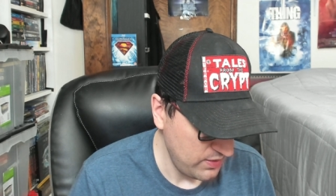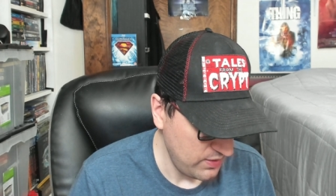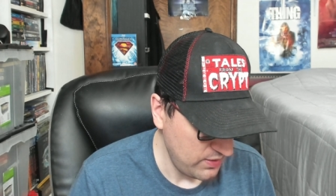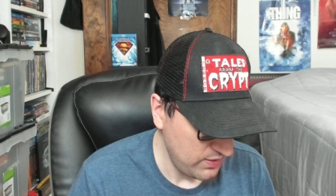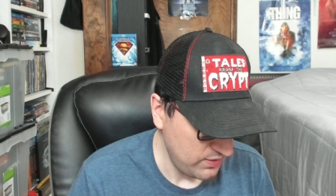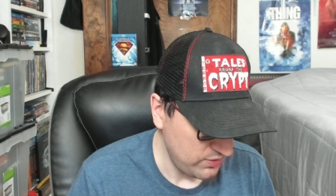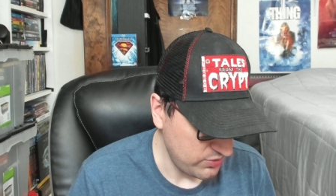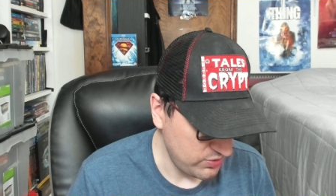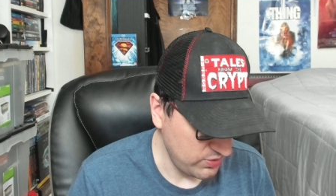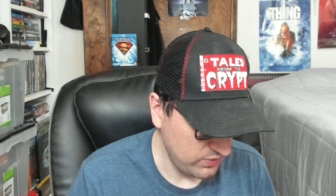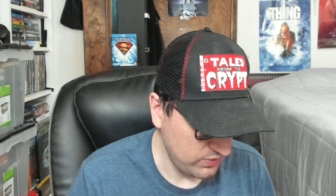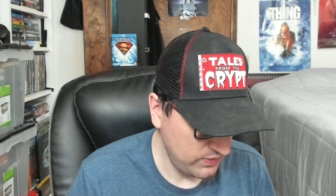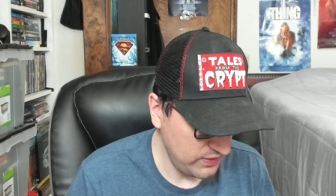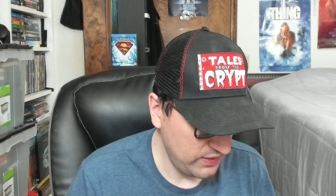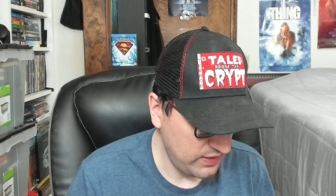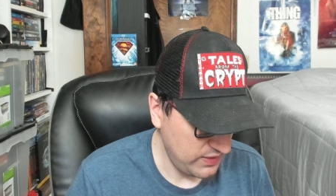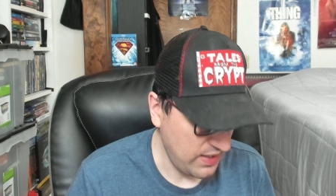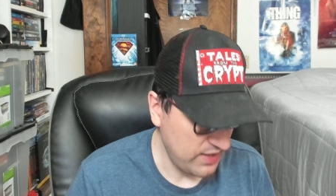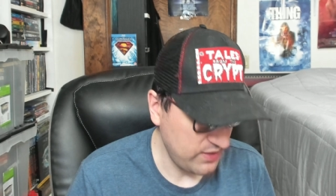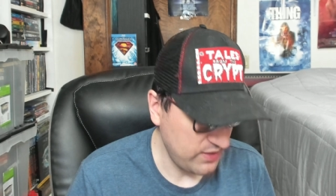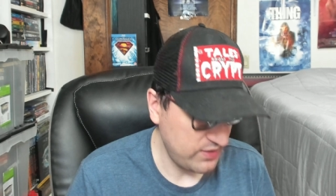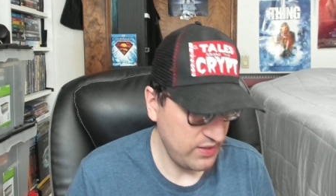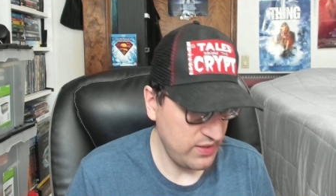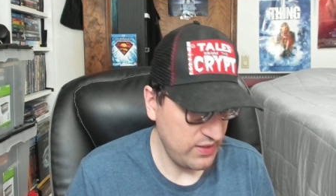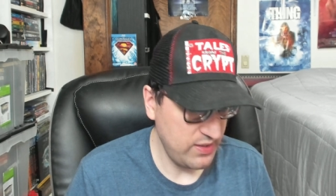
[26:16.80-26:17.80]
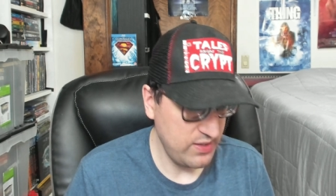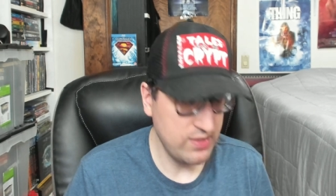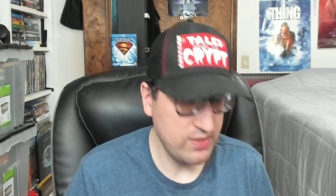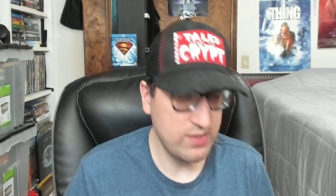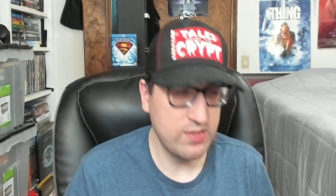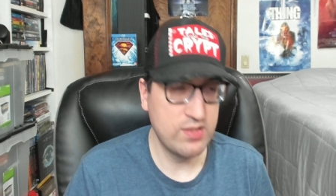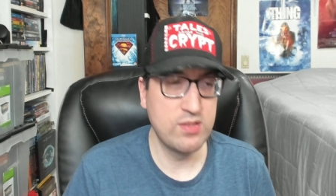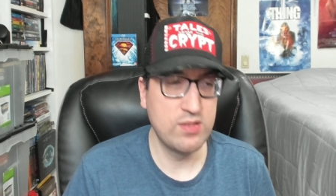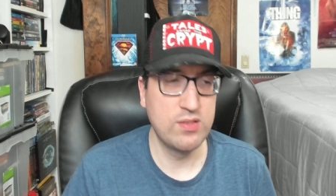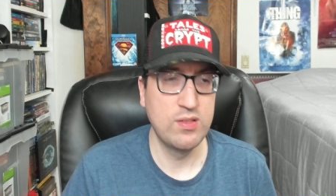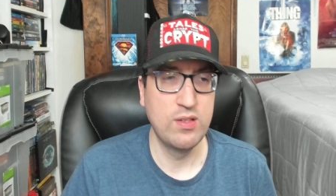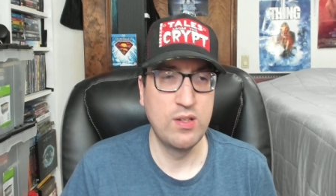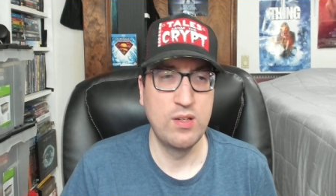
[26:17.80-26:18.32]
surely got
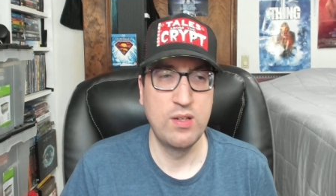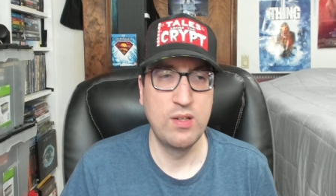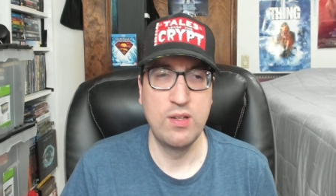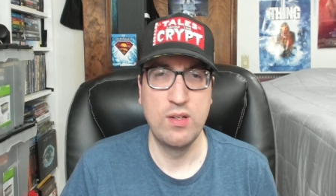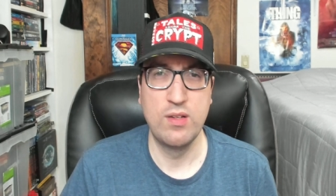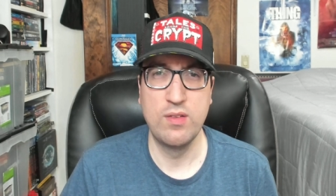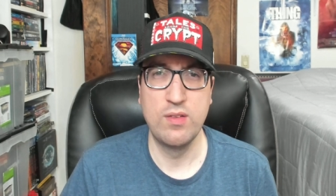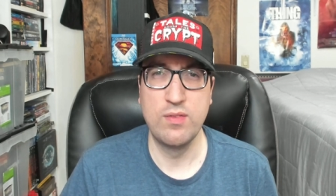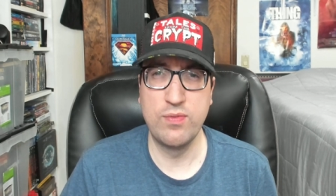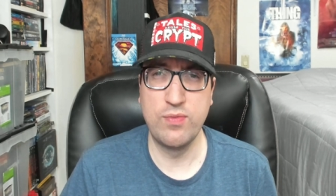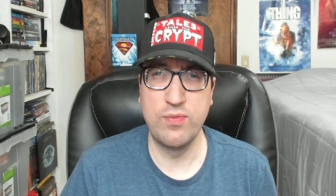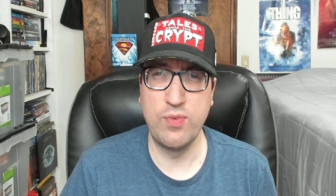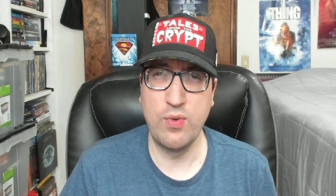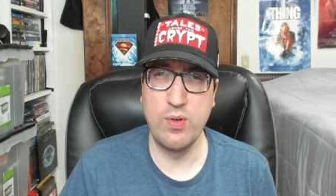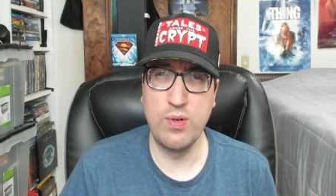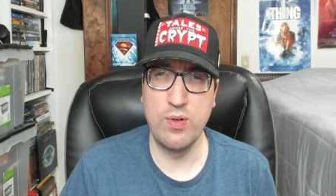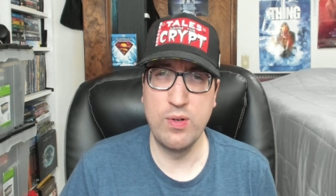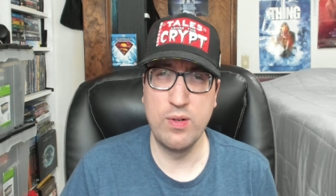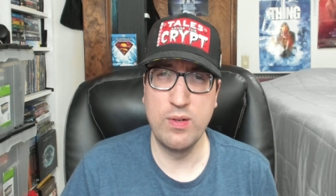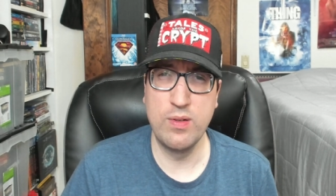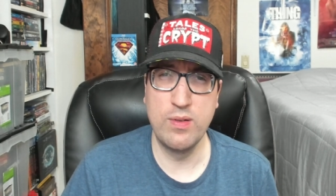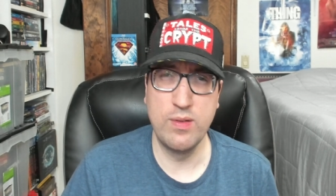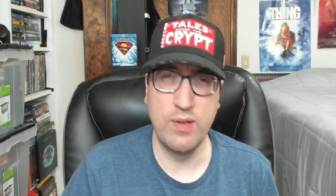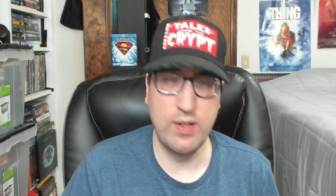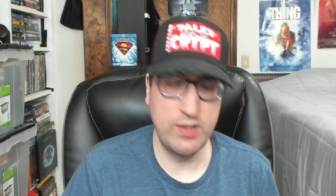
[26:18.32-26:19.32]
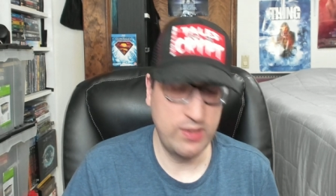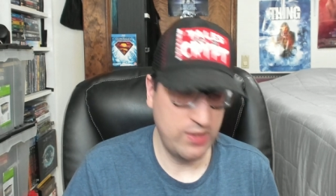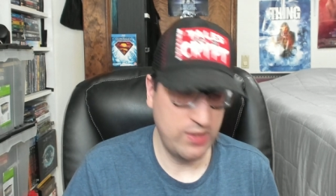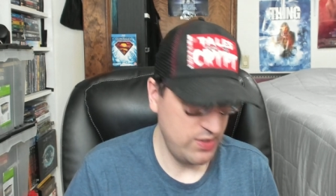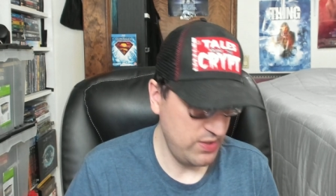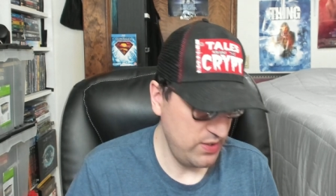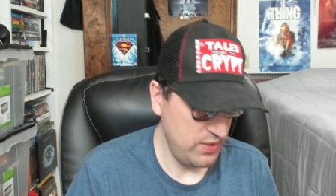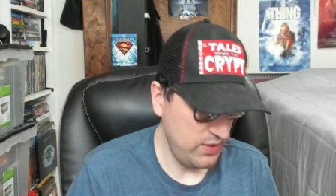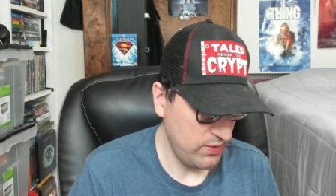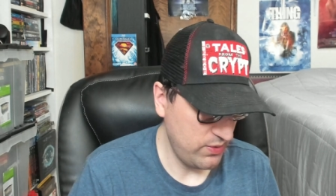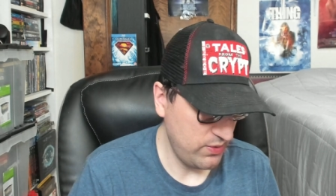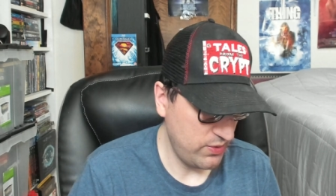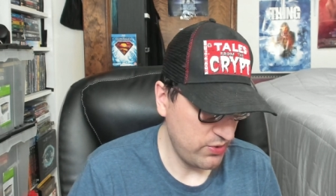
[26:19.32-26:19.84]
these for a good
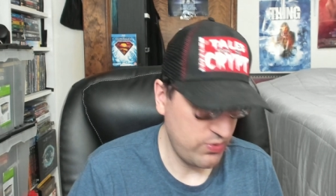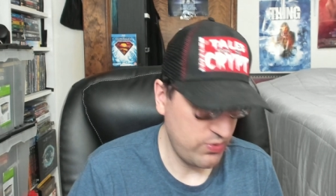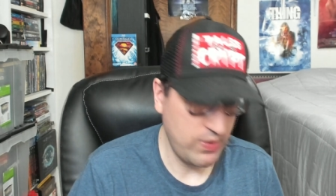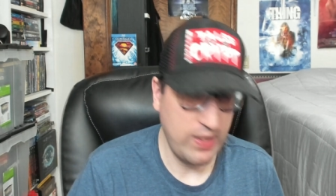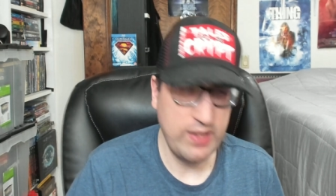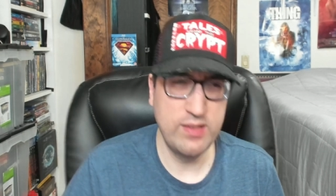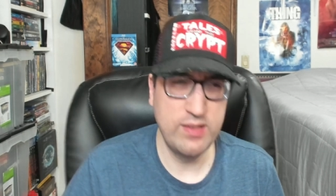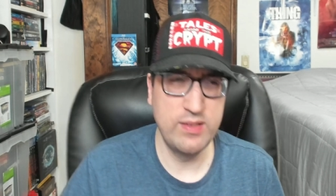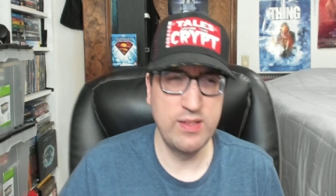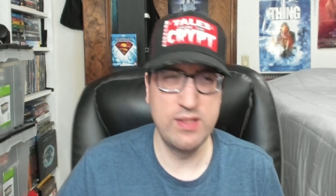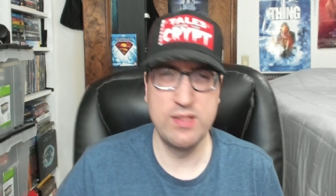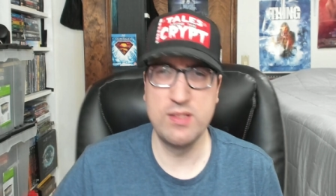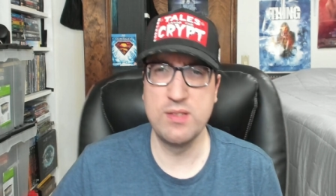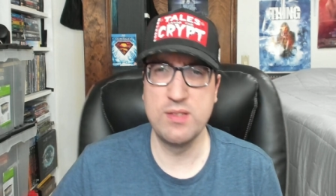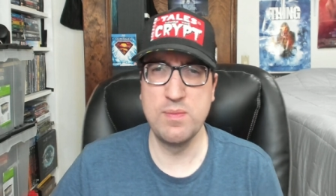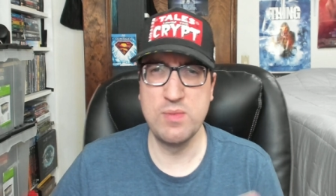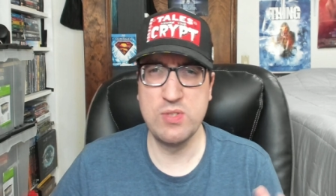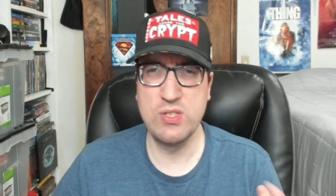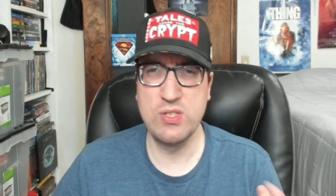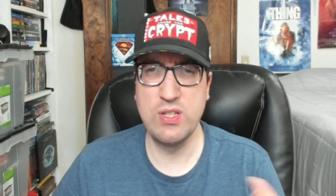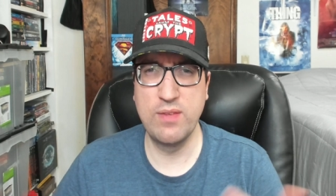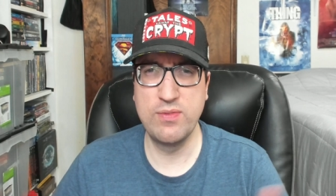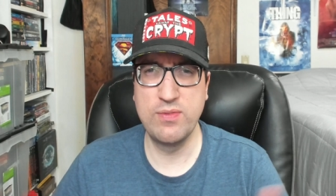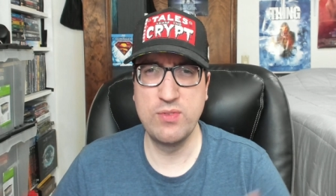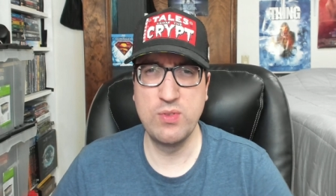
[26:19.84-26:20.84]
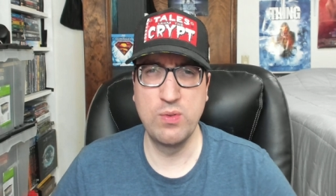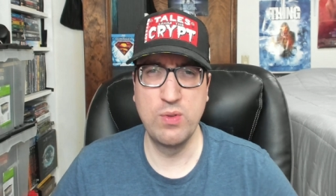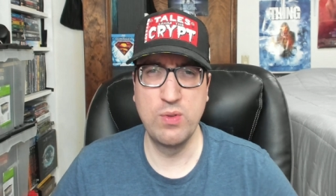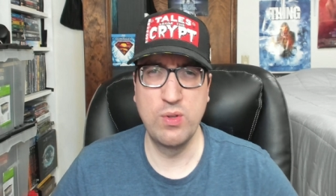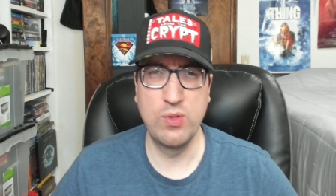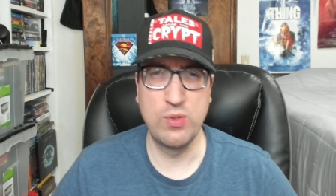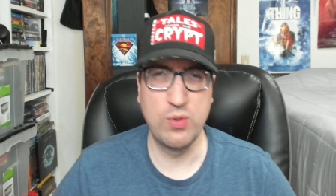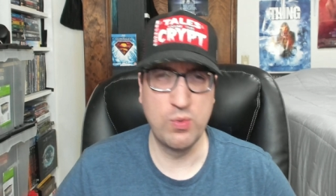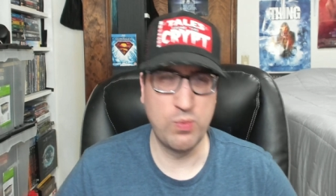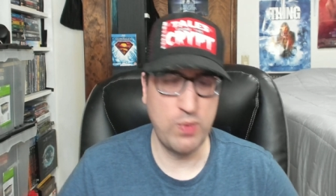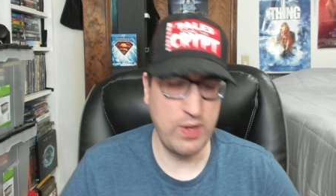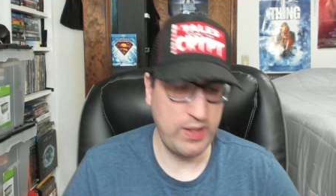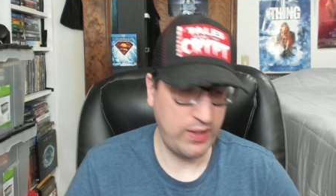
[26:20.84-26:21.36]
deal. I traded in some stuff to a
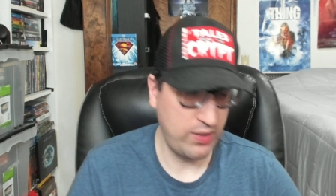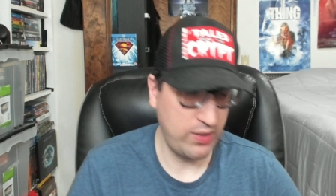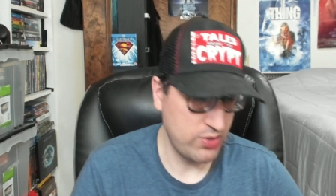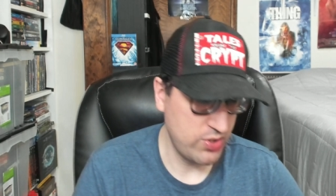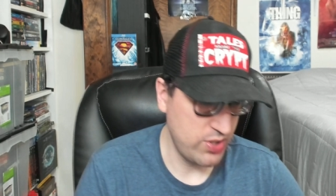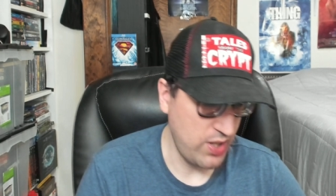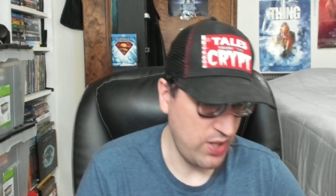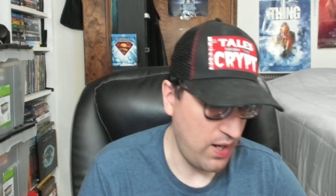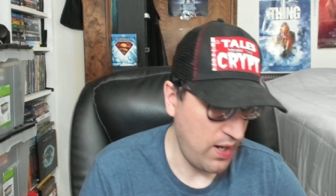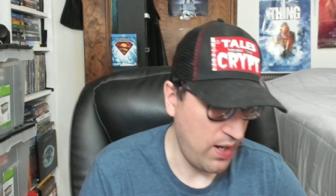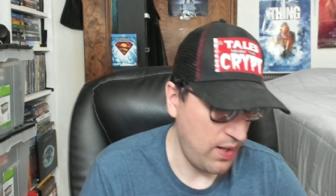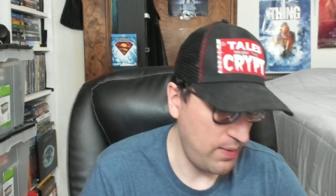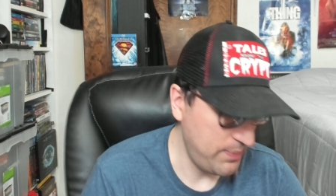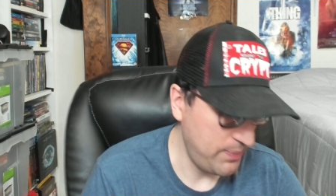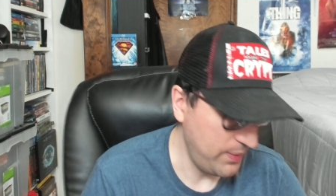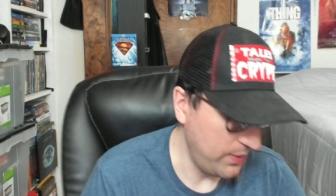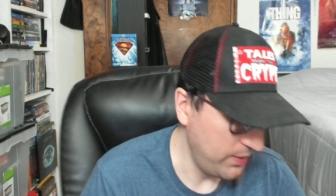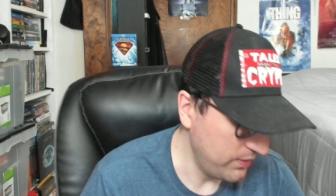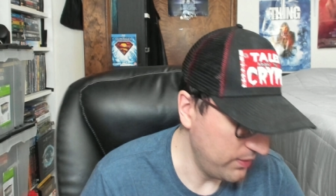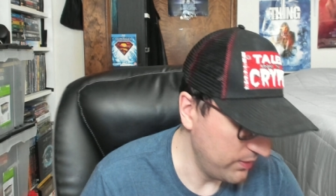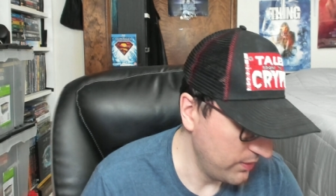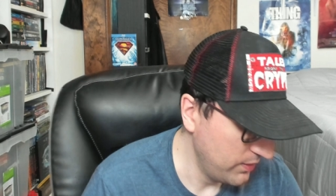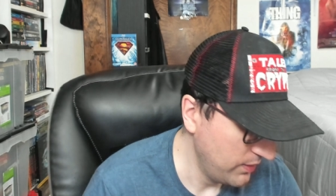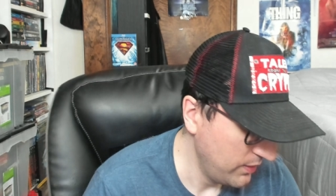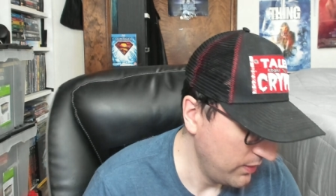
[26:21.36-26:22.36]
local record shop and